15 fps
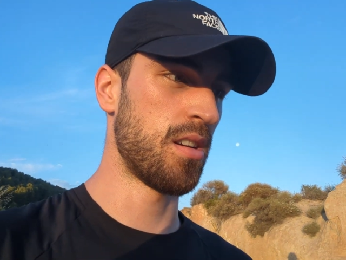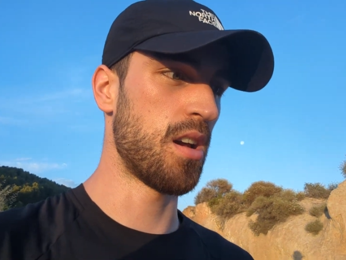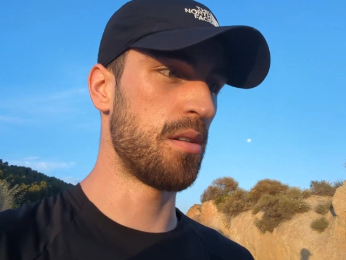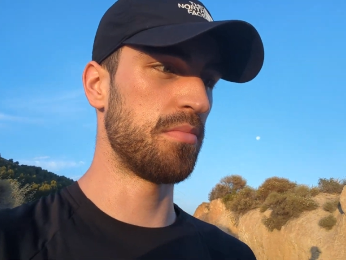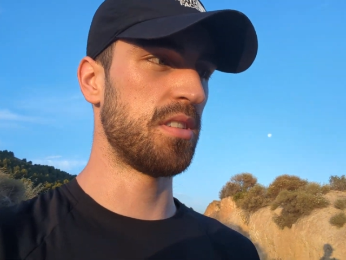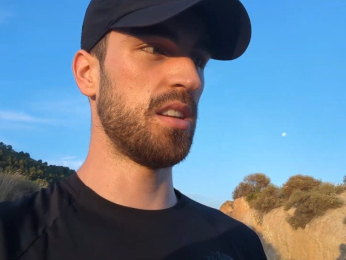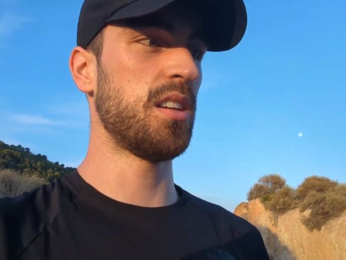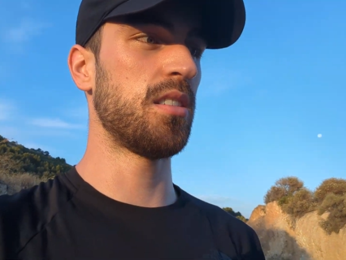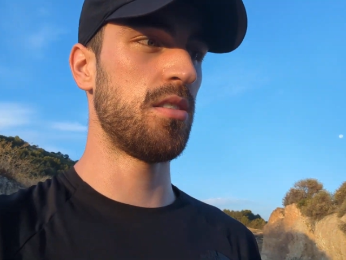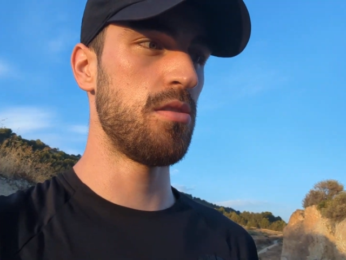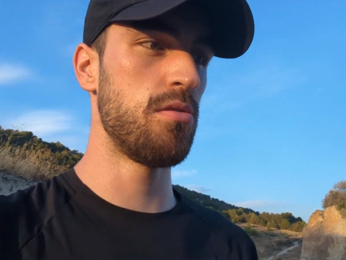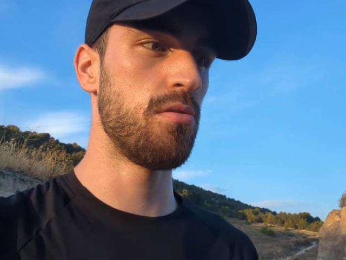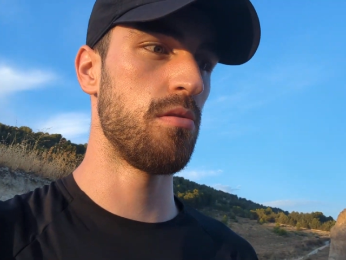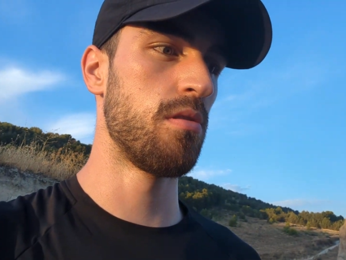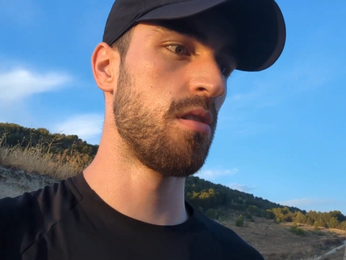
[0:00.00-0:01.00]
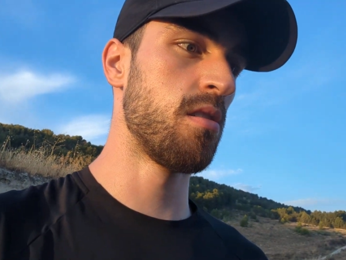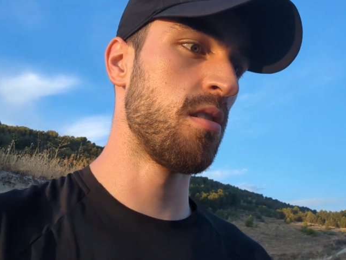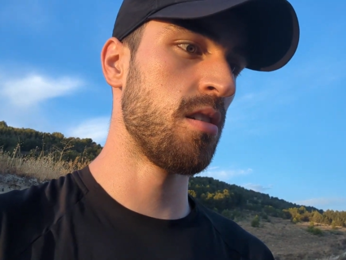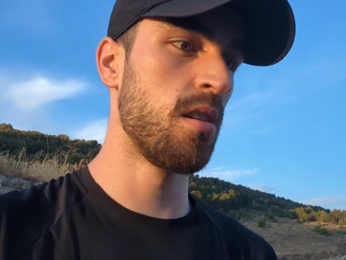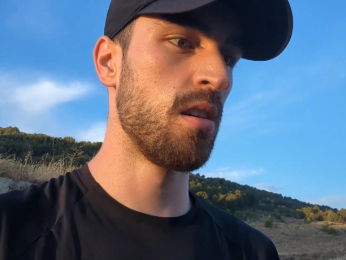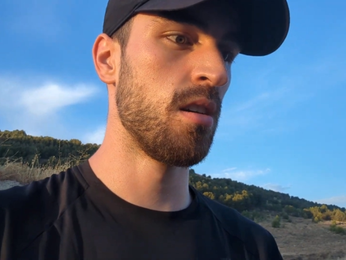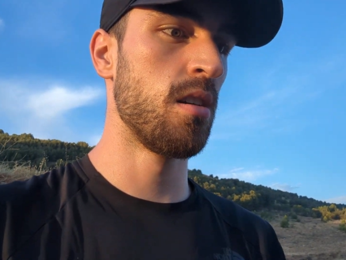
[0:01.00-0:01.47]
I'm seeing a new,
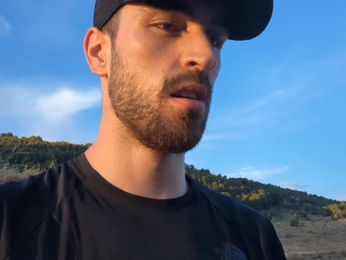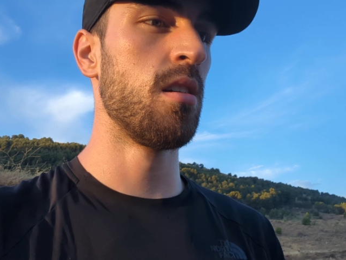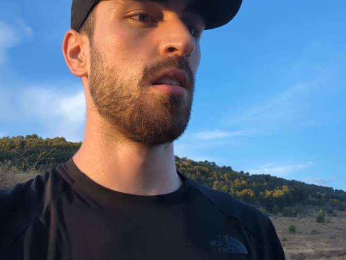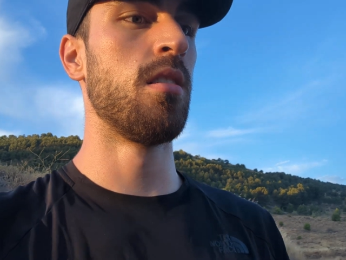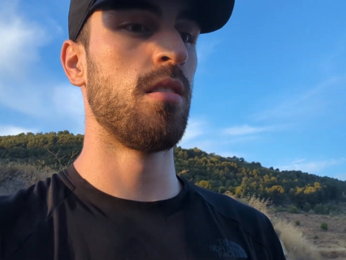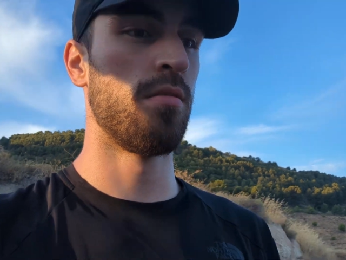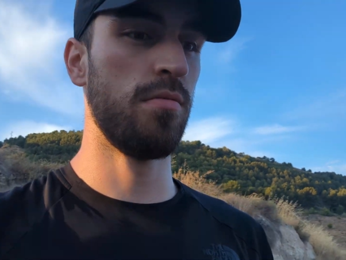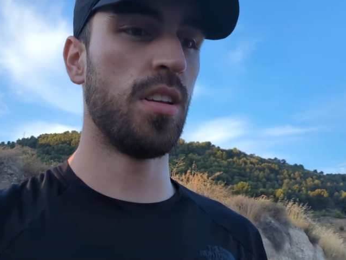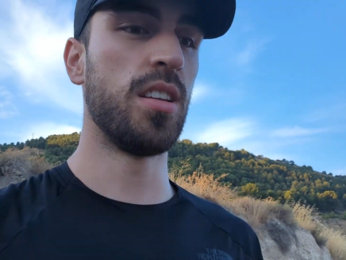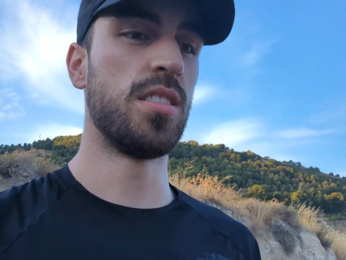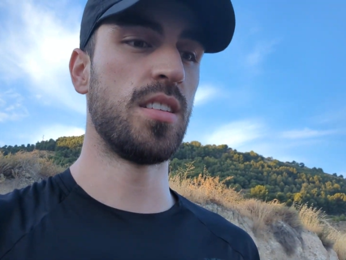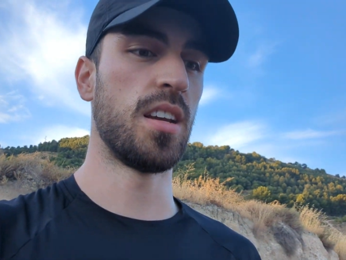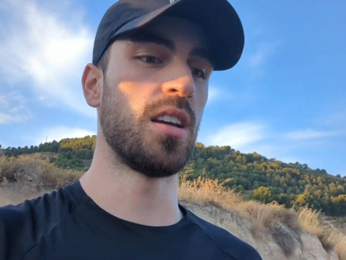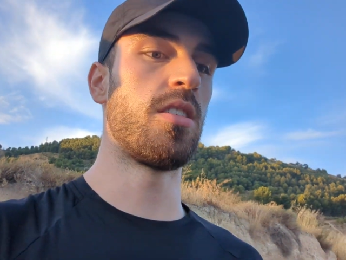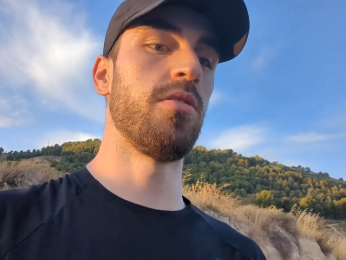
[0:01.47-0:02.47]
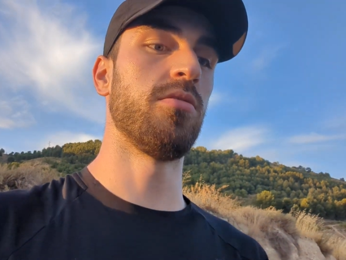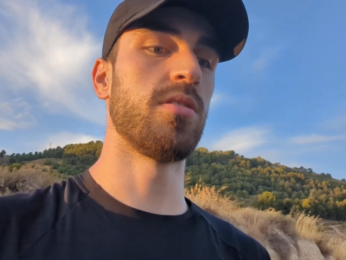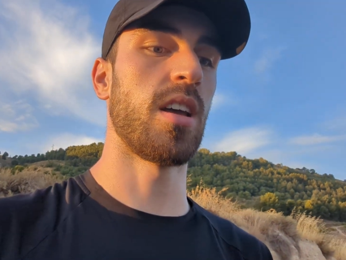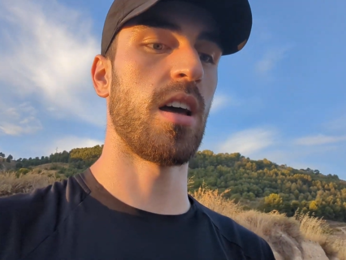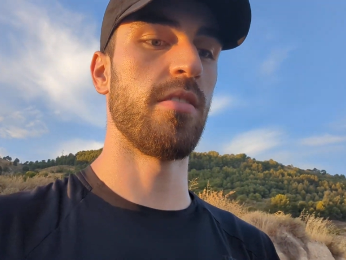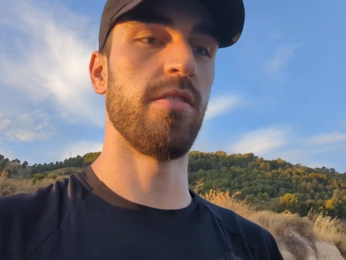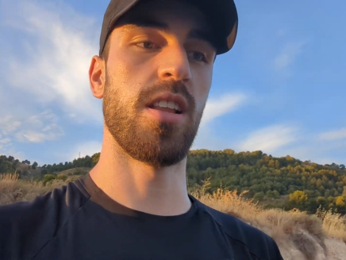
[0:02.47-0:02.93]
really seeing a new
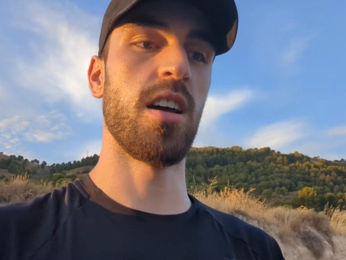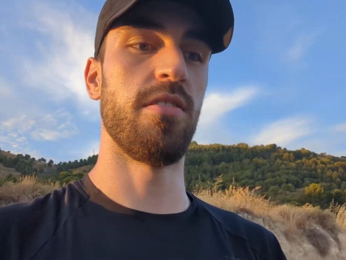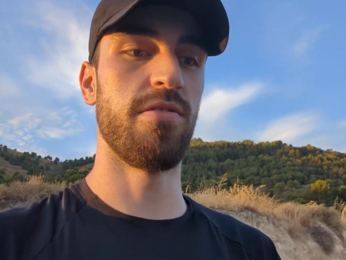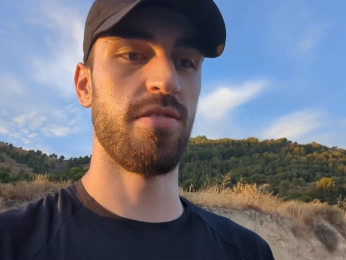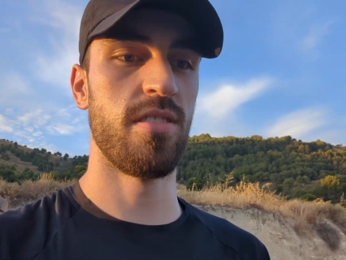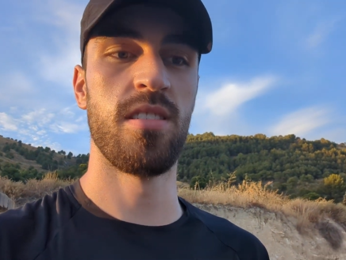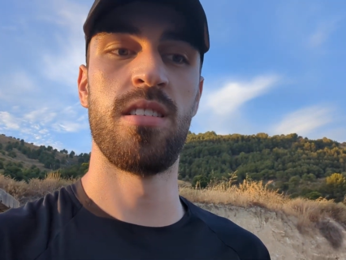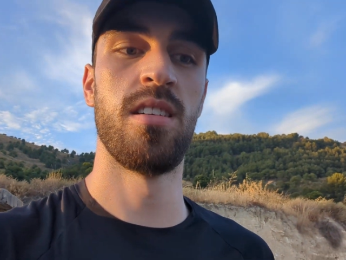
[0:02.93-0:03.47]
side of life,